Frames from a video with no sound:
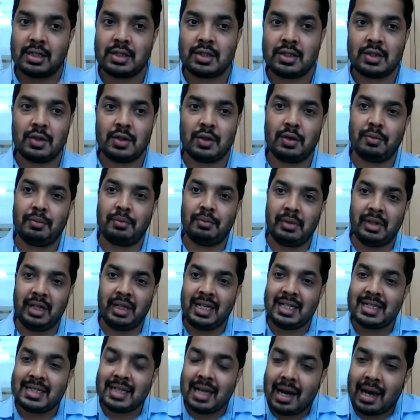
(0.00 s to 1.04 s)
So
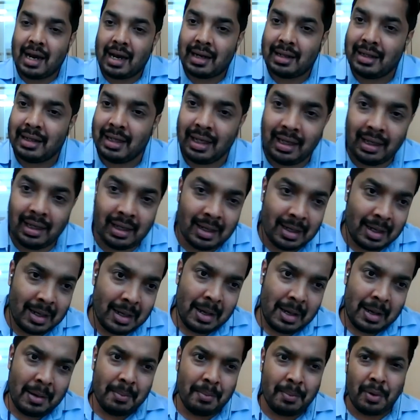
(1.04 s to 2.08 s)
these are the
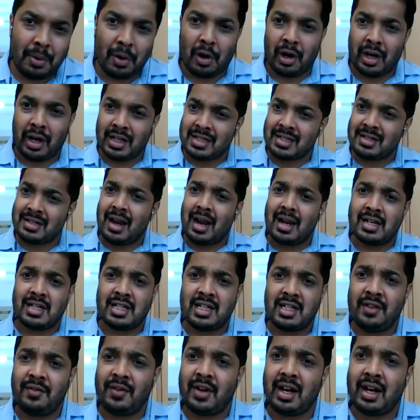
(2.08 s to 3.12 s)
broader
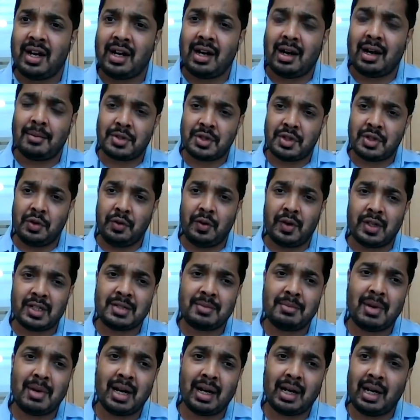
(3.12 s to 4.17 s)
strategy when it comes to US
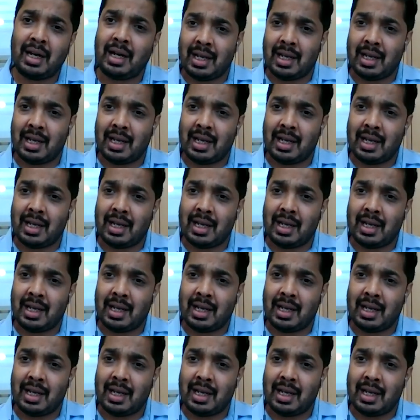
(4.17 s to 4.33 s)
market.